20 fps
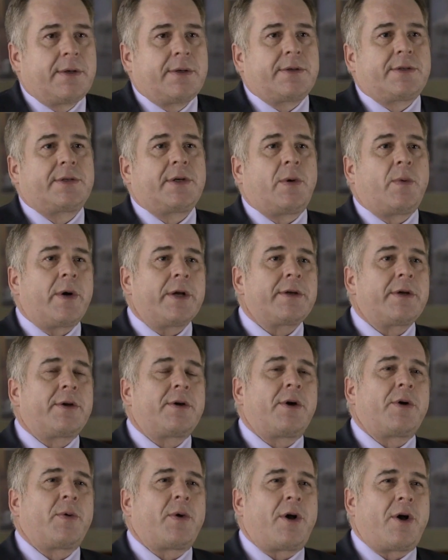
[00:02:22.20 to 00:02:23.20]
So what could
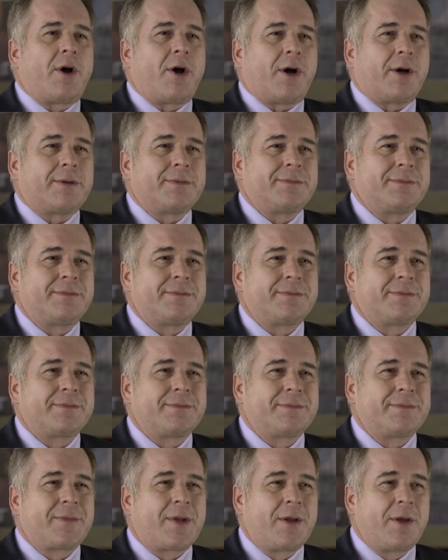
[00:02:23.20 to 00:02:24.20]
go wrong?
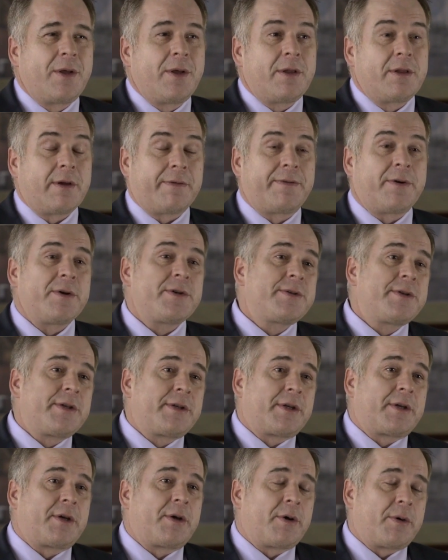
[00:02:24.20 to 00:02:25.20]
The first
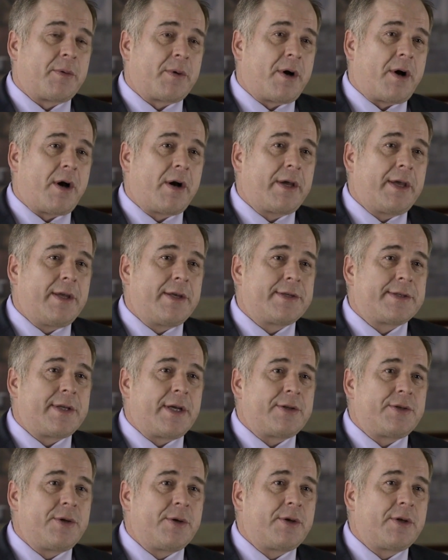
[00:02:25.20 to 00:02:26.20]
thing that could go wrong is
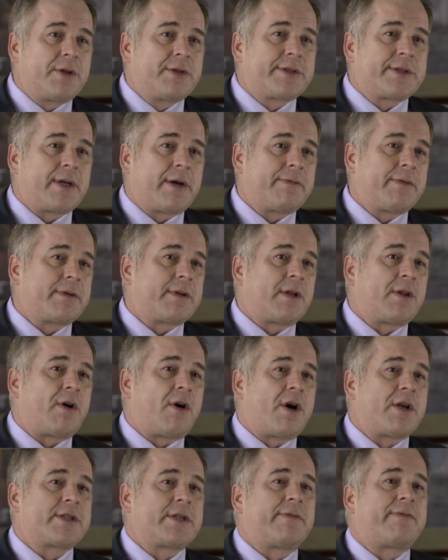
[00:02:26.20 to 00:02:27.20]
that you could suffer the
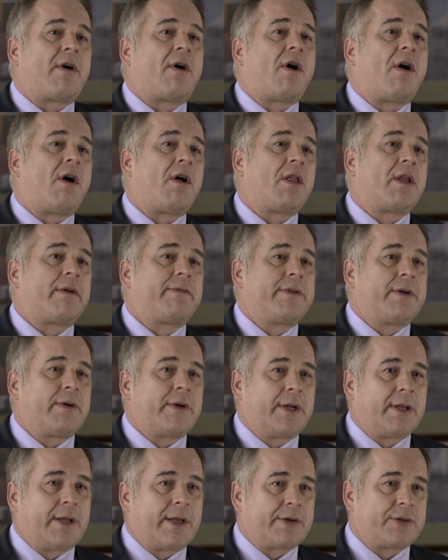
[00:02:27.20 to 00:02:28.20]
loss of all of
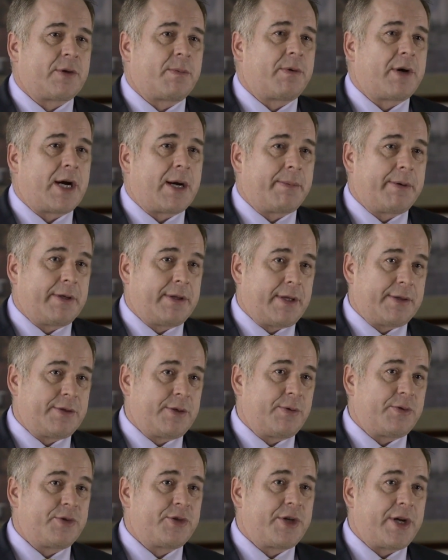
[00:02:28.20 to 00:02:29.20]
your intellectual property
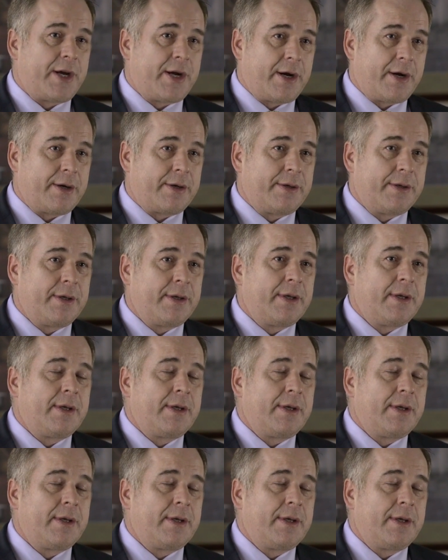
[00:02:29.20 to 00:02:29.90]
that you shared